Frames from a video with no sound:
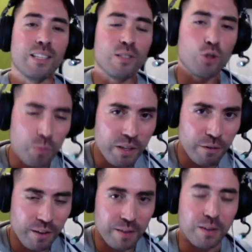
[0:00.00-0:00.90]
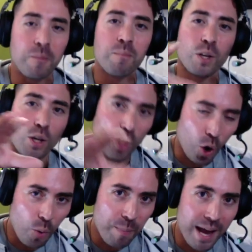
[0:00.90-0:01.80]
Do me a favor.
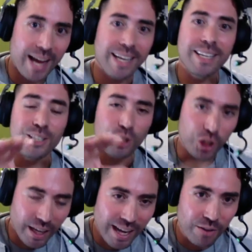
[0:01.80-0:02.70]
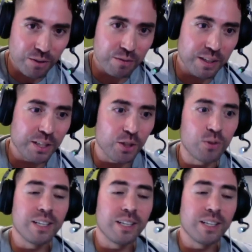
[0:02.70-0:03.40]
Go back, check out the video,